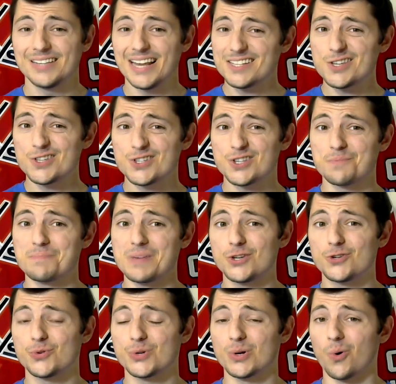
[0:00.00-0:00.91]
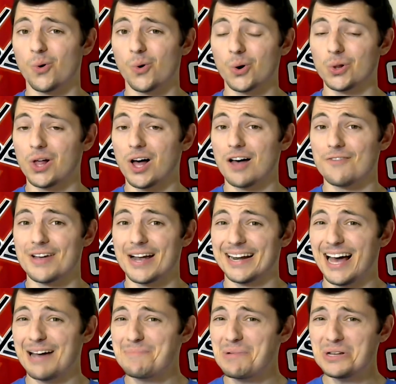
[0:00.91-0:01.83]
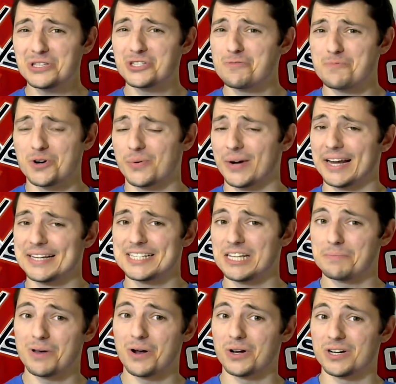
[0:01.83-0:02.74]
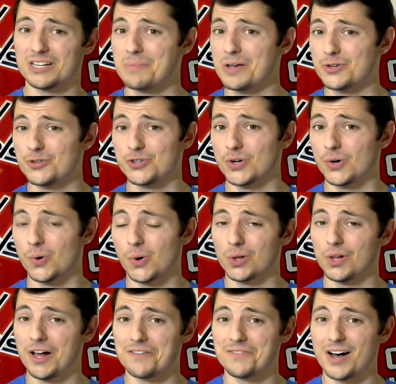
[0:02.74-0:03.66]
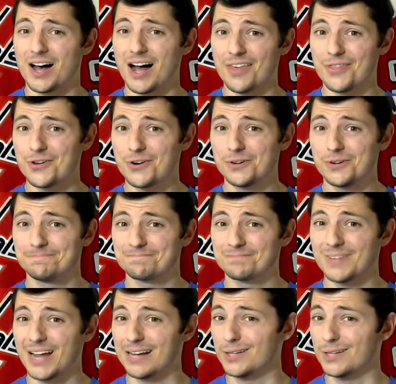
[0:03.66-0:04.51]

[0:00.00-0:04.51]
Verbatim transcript: Next is Dmitry Orlov, and I'm not super crazy about Dmitry Orlov either.